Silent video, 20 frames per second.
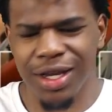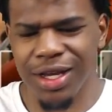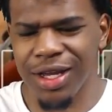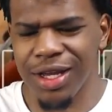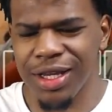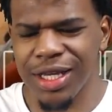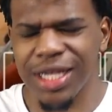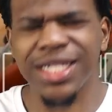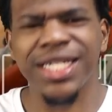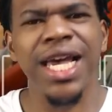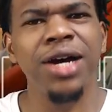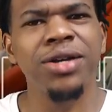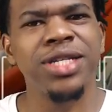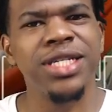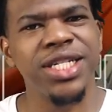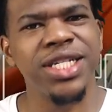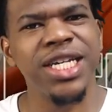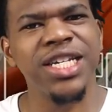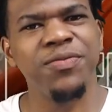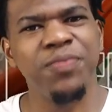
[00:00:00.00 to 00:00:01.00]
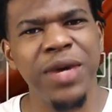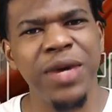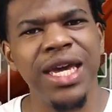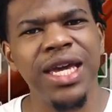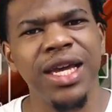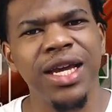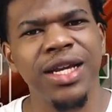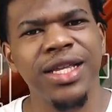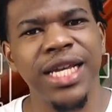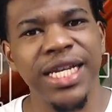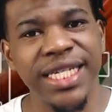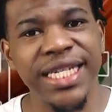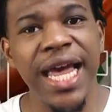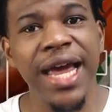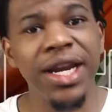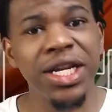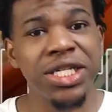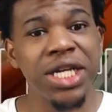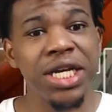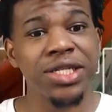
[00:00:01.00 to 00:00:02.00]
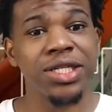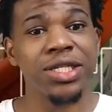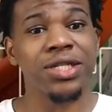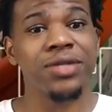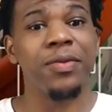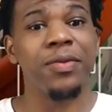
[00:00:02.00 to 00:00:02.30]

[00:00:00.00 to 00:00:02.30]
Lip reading: the Celtics just beat the 76ers.